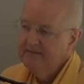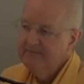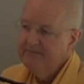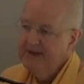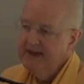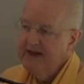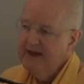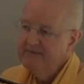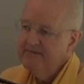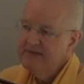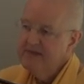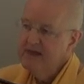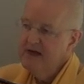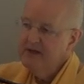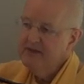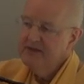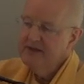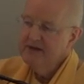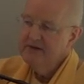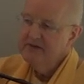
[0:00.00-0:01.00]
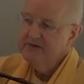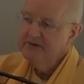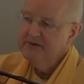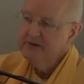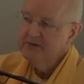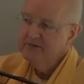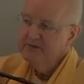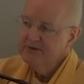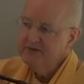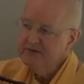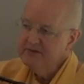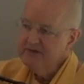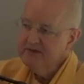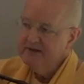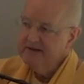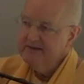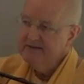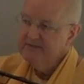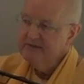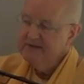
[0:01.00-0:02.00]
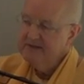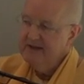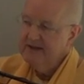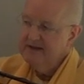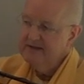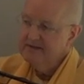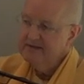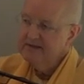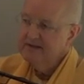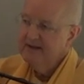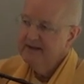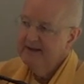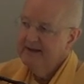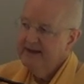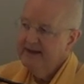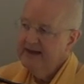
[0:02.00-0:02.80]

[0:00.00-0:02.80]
may have nothing to do with the circumstance